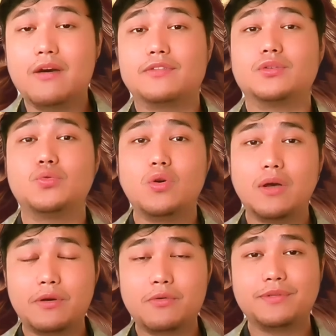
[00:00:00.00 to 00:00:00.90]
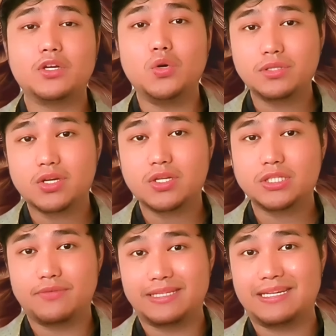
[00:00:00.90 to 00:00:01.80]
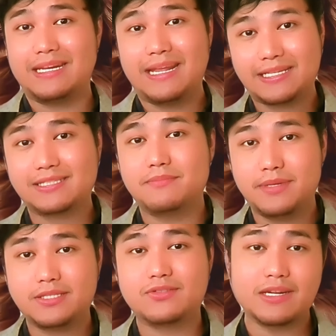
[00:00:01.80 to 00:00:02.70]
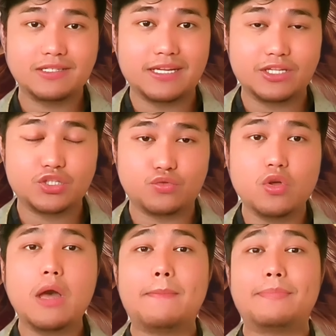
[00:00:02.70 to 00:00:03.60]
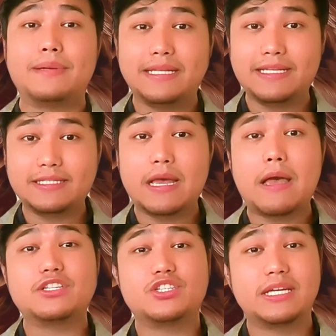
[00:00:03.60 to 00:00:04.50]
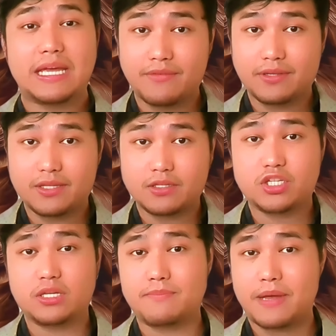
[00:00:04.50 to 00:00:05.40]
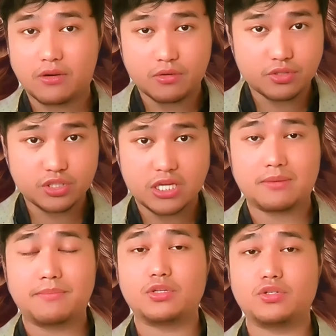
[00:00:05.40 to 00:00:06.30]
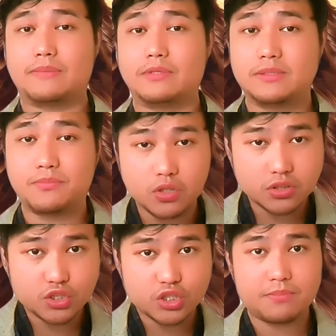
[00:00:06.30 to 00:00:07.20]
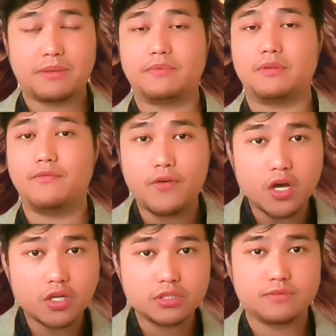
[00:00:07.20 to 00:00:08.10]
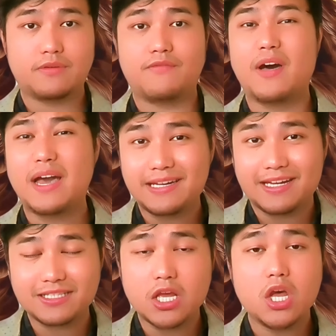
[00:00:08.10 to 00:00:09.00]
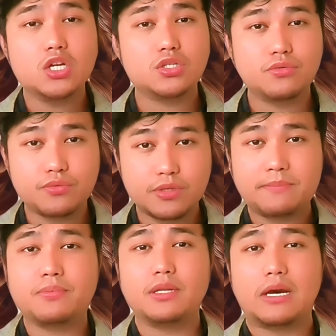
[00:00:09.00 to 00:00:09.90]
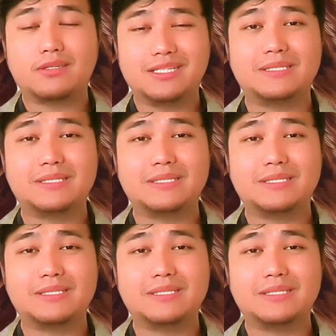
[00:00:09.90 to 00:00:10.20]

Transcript: So whoever will be the host country for the next Miss Grand International, please check everything, check background check, make sure you have the sponsorship, you have the funds, you have the finance, to really pull out a